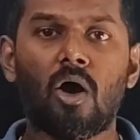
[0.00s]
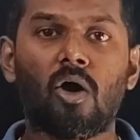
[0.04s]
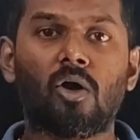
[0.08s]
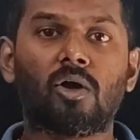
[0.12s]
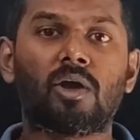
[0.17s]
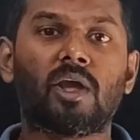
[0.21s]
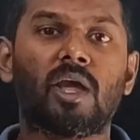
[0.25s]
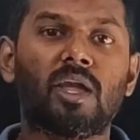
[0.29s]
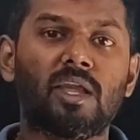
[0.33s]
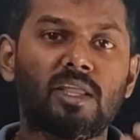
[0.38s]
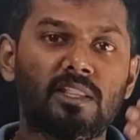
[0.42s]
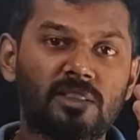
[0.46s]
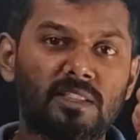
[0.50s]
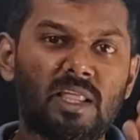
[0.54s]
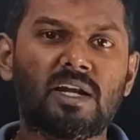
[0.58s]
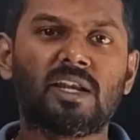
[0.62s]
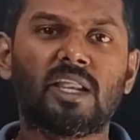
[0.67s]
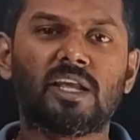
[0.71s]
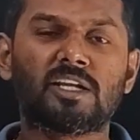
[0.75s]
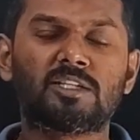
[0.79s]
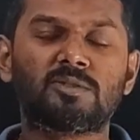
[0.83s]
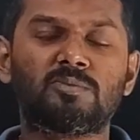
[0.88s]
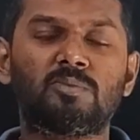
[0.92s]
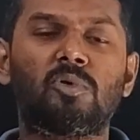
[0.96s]
okay, in
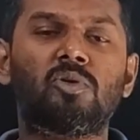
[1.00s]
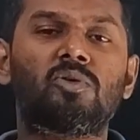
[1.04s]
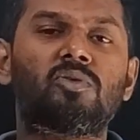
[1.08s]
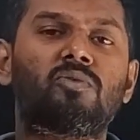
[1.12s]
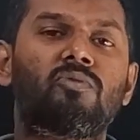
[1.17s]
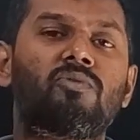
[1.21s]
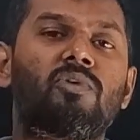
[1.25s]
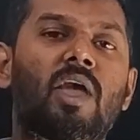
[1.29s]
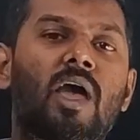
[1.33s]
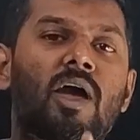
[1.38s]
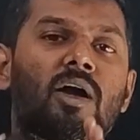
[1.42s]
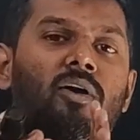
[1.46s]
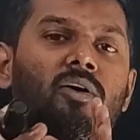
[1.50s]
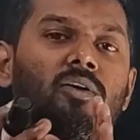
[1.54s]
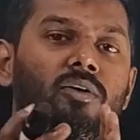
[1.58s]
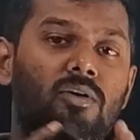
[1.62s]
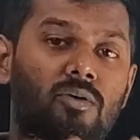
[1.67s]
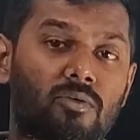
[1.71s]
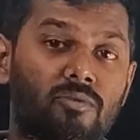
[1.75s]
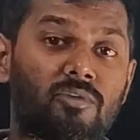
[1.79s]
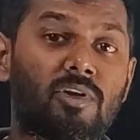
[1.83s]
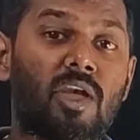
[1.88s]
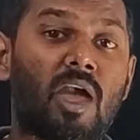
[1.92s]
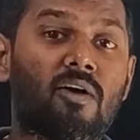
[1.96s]
that textbook we
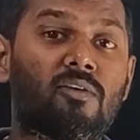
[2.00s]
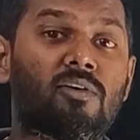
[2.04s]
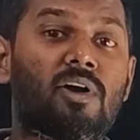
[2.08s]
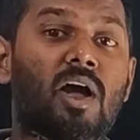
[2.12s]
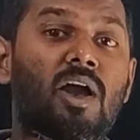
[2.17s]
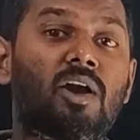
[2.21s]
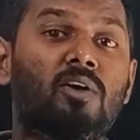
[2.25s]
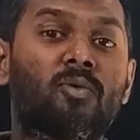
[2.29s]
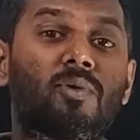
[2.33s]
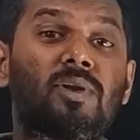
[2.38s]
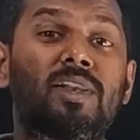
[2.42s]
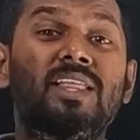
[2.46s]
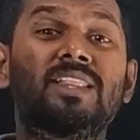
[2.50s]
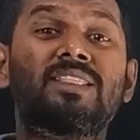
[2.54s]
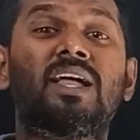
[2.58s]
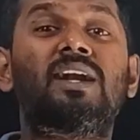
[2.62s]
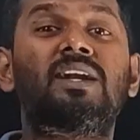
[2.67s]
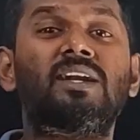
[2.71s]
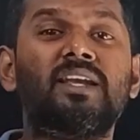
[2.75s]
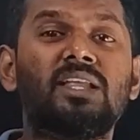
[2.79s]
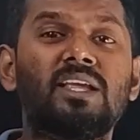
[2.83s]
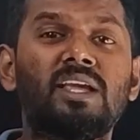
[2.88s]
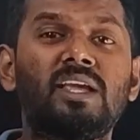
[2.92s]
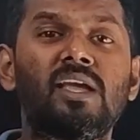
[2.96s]
have got only
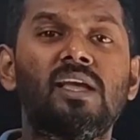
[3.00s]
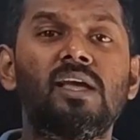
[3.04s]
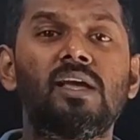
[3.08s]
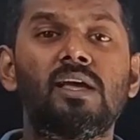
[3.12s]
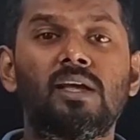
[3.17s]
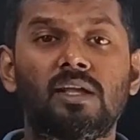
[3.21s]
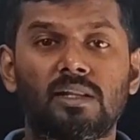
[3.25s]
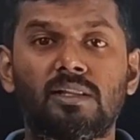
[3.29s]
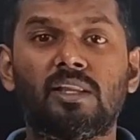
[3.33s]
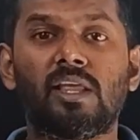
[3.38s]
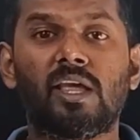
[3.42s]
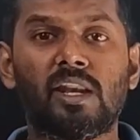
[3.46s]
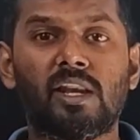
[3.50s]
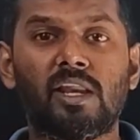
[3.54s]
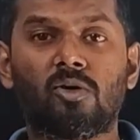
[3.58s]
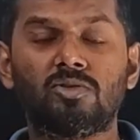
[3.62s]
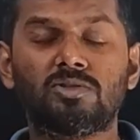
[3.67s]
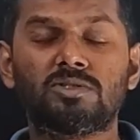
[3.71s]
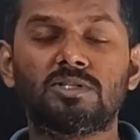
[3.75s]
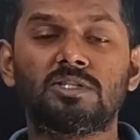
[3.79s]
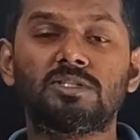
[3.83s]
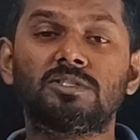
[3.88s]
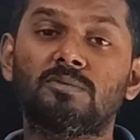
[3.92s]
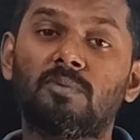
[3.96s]
30 theory
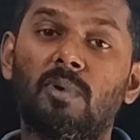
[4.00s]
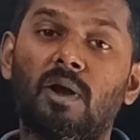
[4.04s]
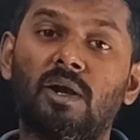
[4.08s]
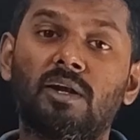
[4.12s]
questions,